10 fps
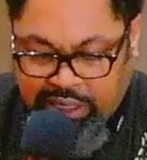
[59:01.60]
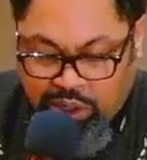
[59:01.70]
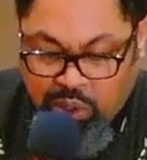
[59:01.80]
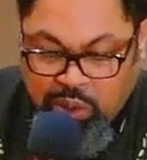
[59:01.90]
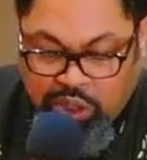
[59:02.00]

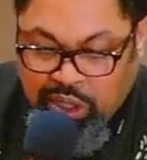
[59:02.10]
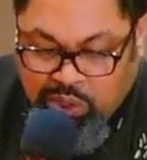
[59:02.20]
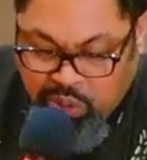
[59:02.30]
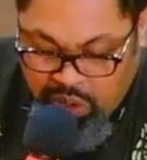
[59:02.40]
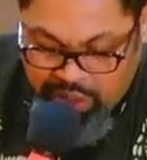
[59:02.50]
do
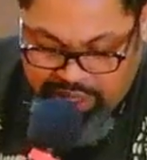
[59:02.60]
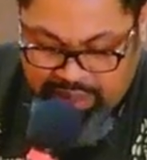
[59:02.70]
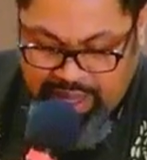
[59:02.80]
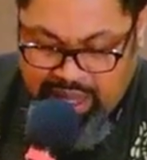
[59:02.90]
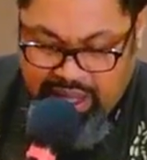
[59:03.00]
such
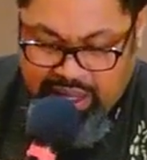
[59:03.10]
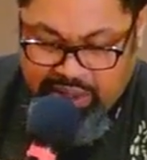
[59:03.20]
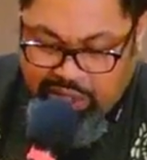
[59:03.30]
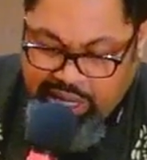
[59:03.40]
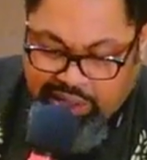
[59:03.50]
work.
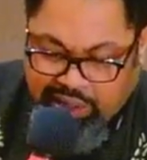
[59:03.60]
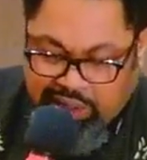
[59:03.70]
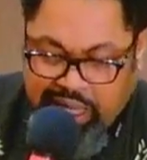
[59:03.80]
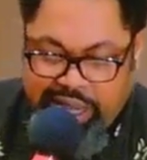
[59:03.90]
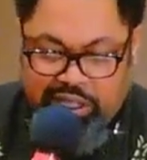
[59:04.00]
Jesus
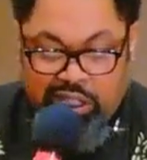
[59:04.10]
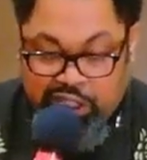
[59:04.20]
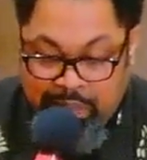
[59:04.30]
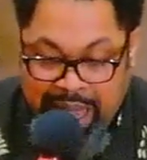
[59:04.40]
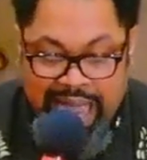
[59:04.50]
takes
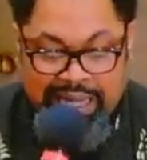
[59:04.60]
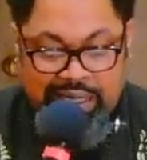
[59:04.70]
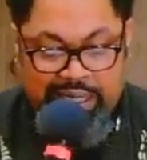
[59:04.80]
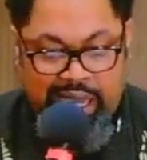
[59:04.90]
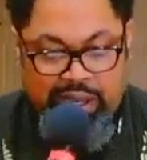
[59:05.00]
us back, I
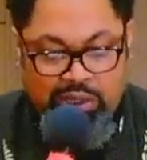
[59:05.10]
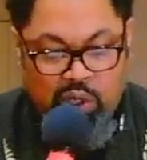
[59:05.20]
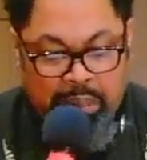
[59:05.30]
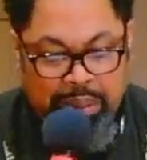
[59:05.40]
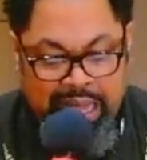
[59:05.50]
tell you,
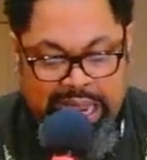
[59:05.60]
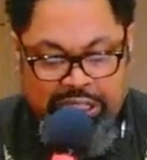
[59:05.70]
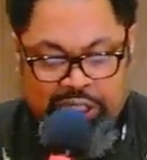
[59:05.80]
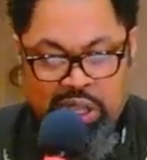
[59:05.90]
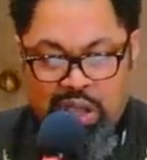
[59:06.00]
to a
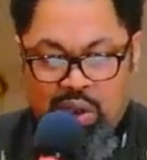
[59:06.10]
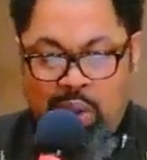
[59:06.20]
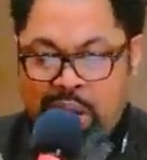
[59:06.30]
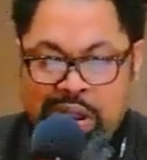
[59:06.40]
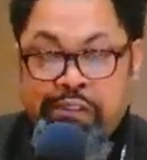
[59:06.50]
place
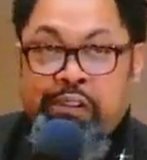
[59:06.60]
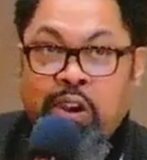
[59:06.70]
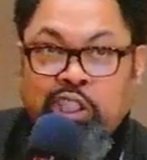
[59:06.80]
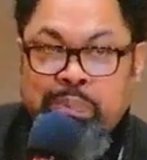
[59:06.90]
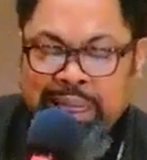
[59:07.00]
where we
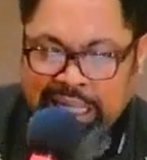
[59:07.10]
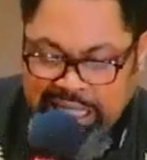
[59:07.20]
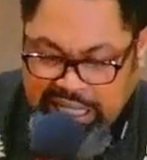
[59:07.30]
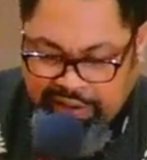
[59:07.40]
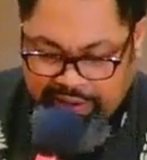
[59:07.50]
first
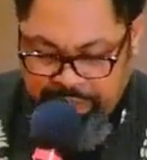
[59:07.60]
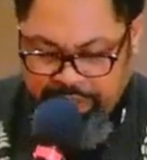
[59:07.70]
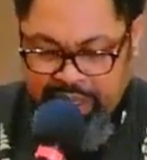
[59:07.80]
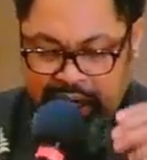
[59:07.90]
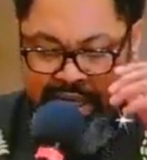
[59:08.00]
believed
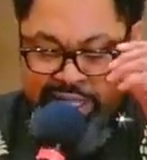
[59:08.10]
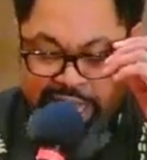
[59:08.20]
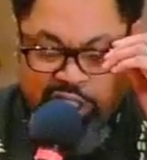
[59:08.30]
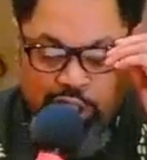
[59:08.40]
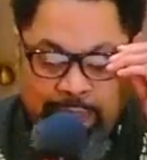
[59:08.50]
he
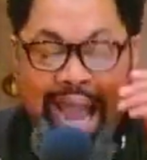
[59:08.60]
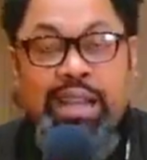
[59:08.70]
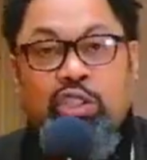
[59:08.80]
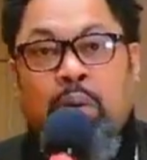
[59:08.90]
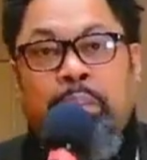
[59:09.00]
takes us
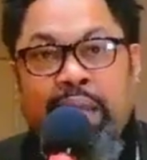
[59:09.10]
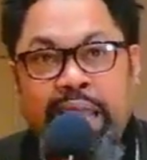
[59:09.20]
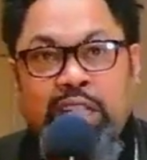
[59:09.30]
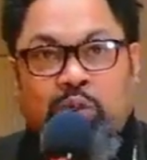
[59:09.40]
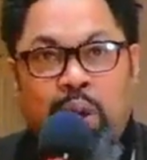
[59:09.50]
back to a
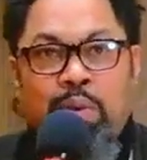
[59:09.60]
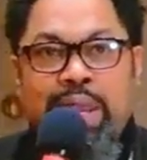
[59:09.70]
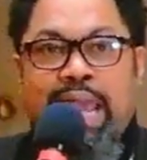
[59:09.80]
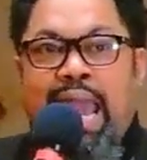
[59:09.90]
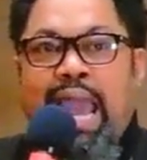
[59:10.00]
place where
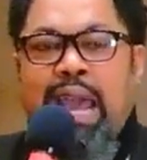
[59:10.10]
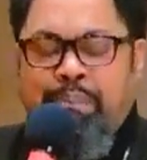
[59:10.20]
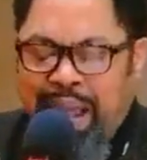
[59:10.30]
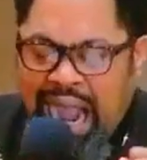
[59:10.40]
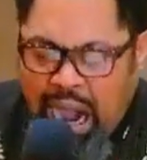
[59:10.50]
we
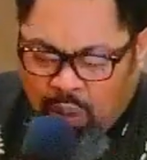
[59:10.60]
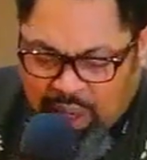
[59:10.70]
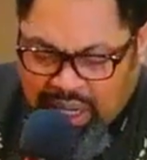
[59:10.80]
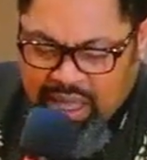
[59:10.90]
had power,